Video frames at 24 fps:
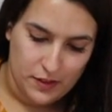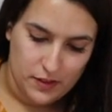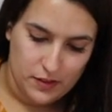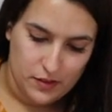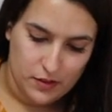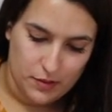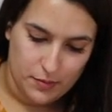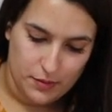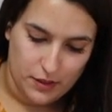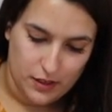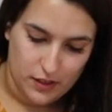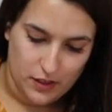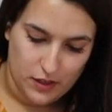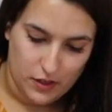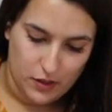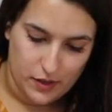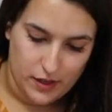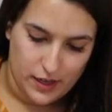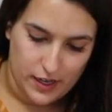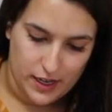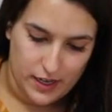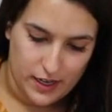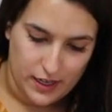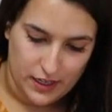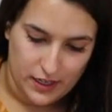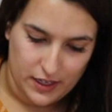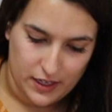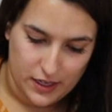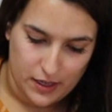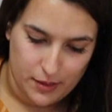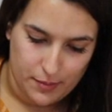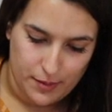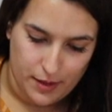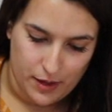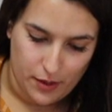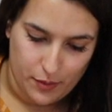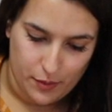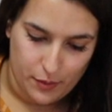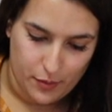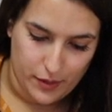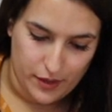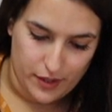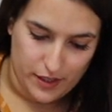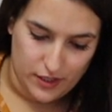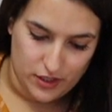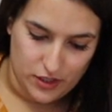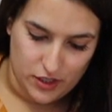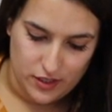So I'm gonna go ahead and cut about
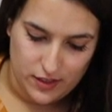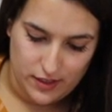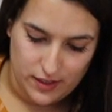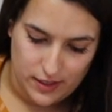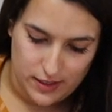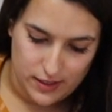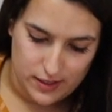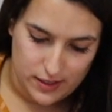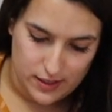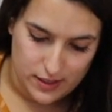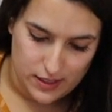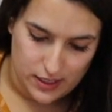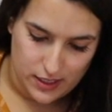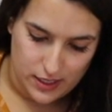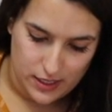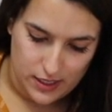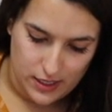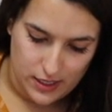1-inch slits